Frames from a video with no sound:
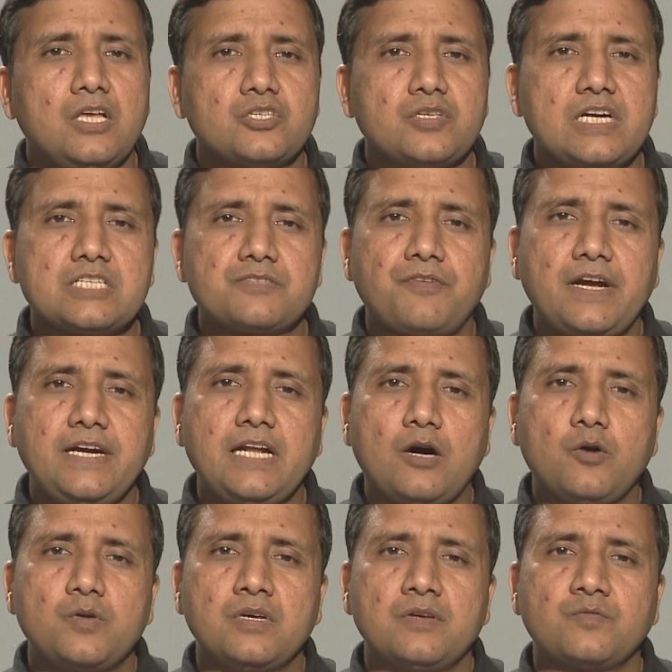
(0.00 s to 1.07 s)
So let's find
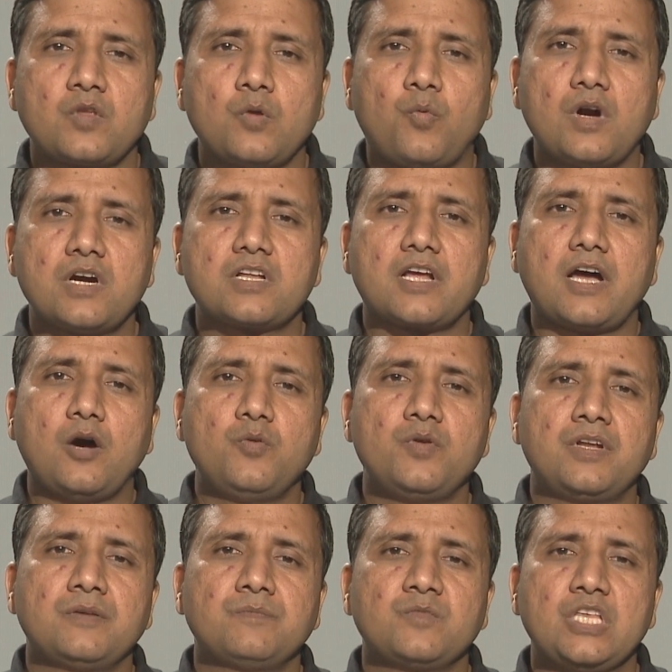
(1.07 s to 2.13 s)
out word count
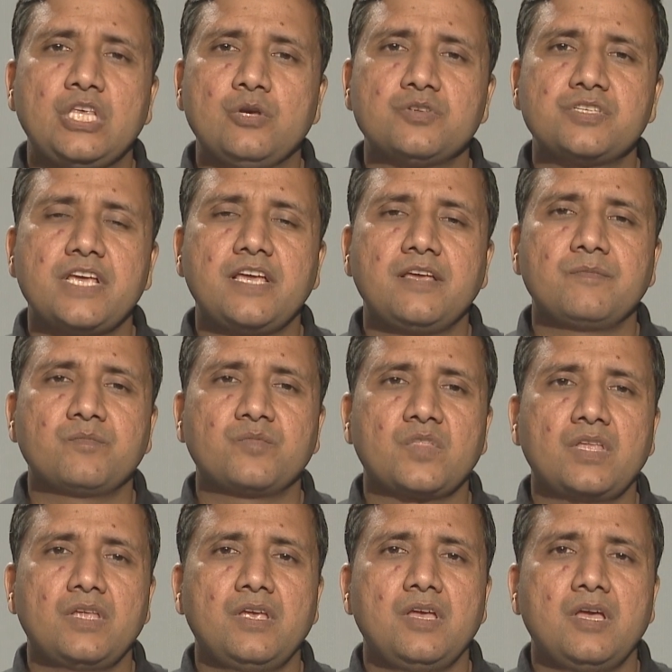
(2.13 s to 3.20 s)
using
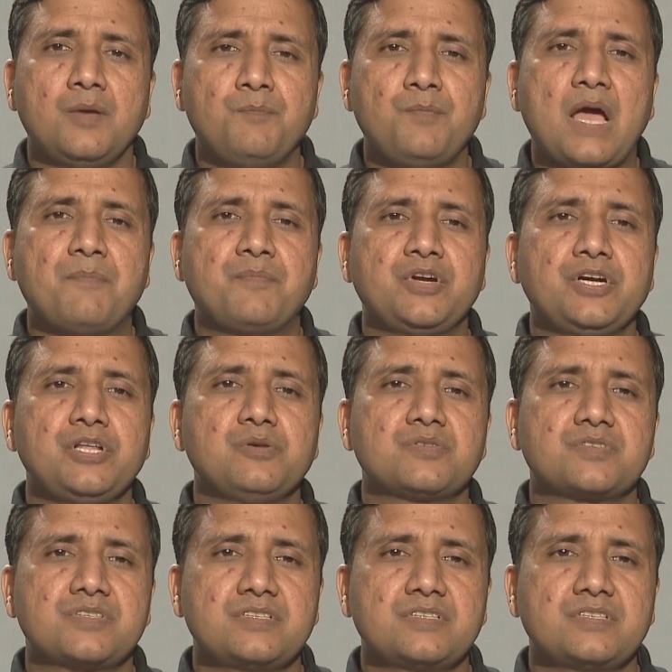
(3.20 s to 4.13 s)
MapReduce